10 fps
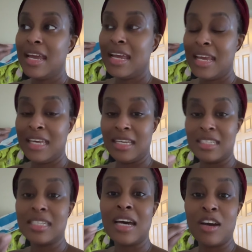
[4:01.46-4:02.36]
he
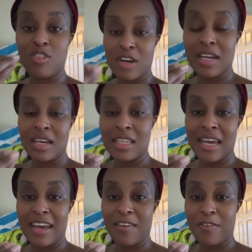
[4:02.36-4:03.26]
gets a great other
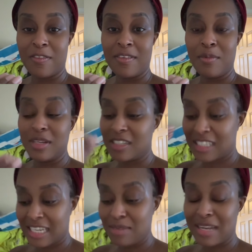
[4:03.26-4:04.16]
half, which it
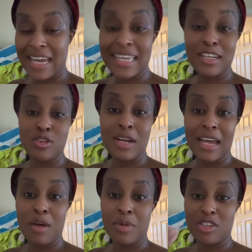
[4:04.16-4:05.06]
seems like he do
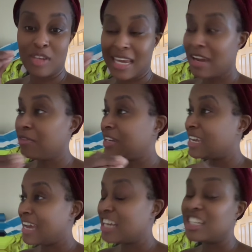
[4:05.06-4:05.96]
now, but you can't really
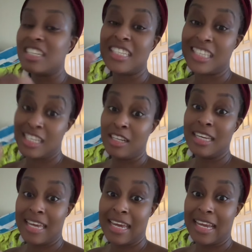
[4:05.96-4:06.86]
gauge it because he's still a
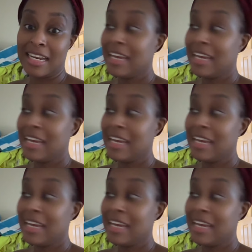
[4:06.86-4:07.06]
kid.